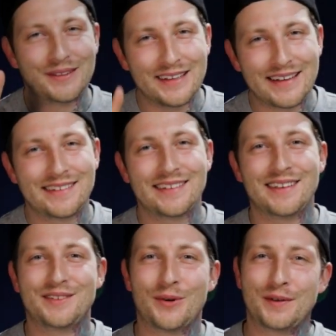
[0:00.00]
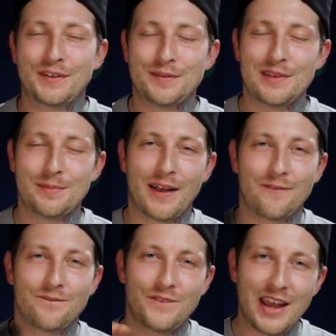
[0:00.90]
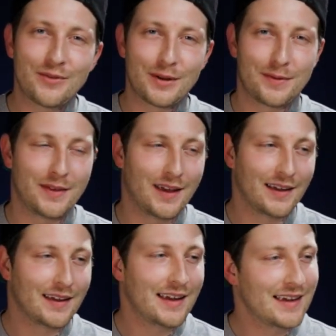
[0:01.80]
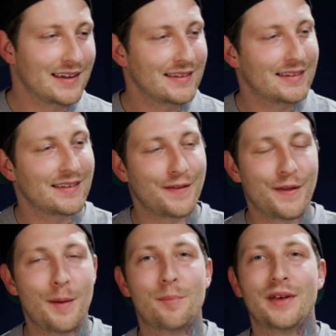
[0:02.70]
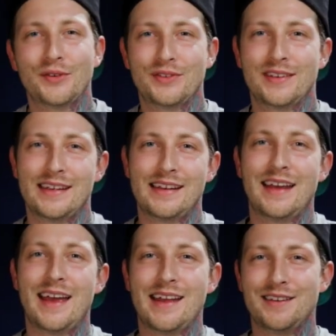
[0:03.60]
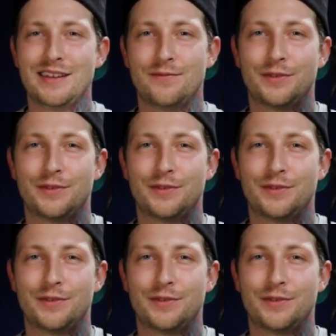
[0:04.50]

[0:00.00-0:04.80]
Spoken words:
the list is going to be my favorite thing, is the built-in ND